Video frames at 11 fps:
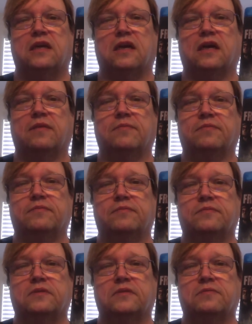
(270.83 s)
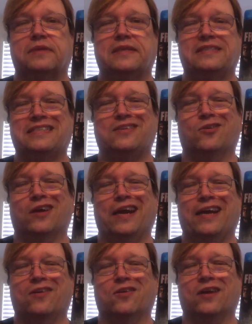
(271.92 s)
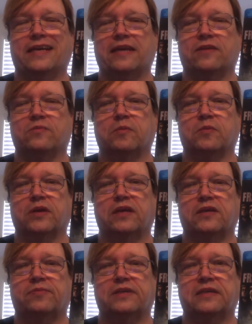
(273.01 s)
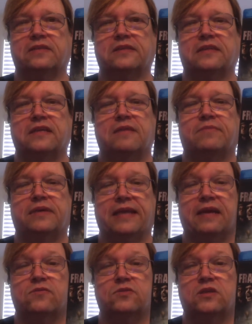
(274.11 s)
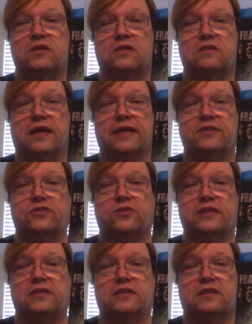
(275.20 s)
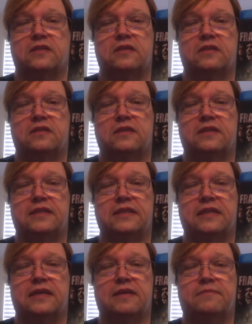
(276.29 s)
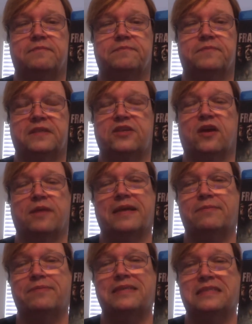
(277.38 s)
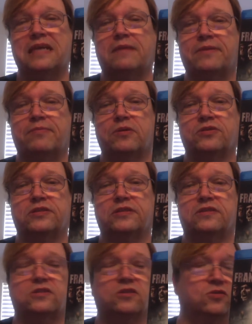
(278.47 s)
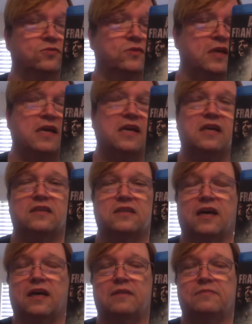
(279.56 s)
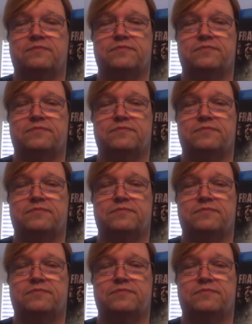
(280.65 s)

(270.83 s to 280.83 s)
Um, plays Igor Igor. I can't remember how you pronounce it, but yeah, it was good. I enjoyed it. The um, you know I'm not a big zombie person, so um,